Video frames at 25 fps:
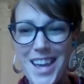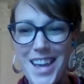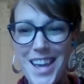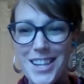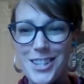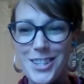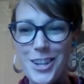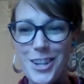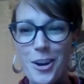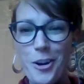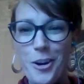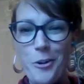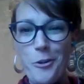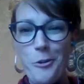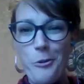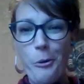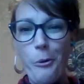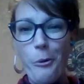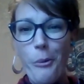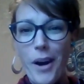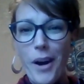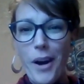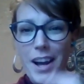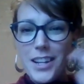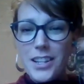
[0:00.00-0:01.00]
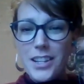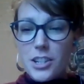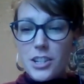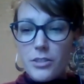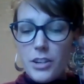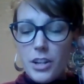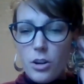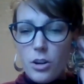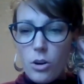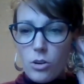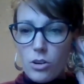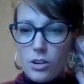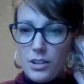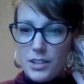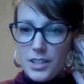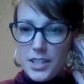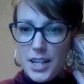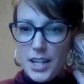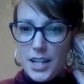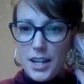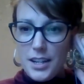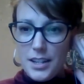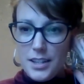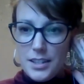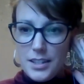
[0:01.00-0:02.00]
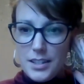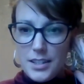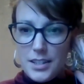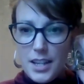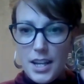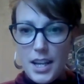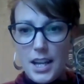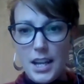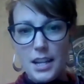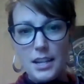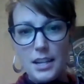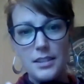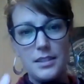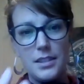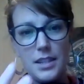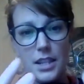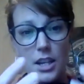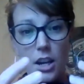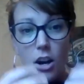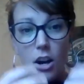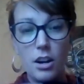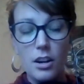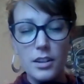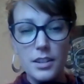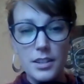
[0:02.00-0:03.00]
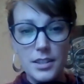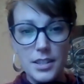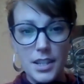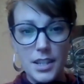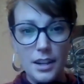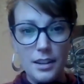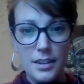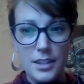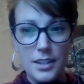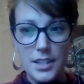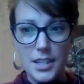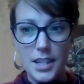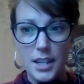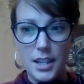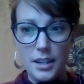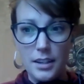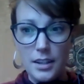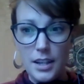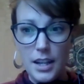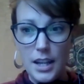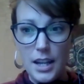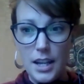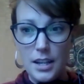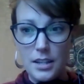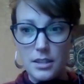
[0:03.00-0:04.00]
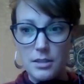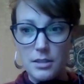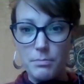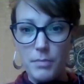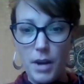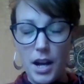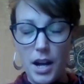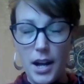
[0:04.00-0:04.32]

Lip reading: So what stony coral does is the hard skeleton is